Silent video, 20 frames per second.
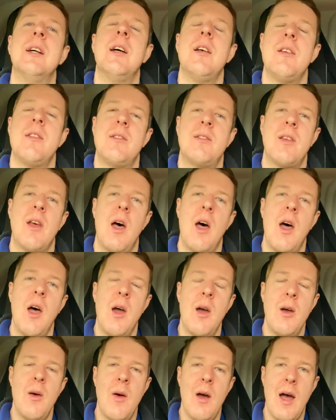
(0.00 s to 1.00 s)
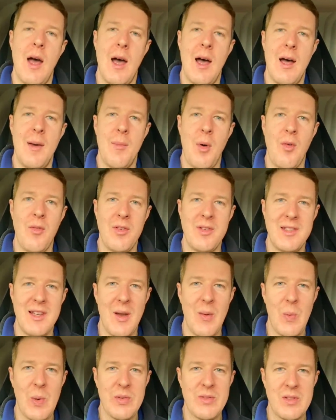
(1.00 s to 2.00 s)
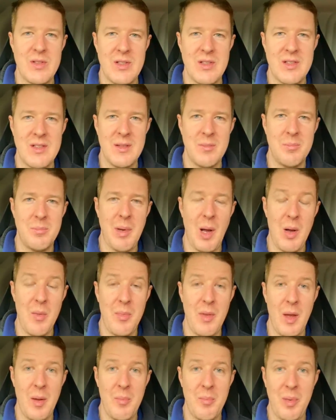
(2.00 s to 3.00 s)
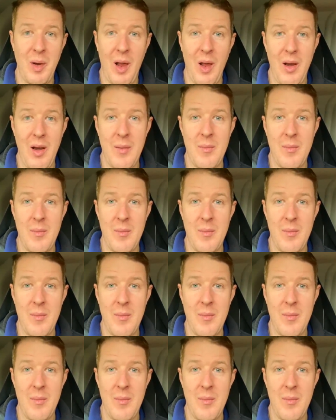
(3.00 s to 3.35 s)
So um, obviously it wasn't just a bulb that had blown,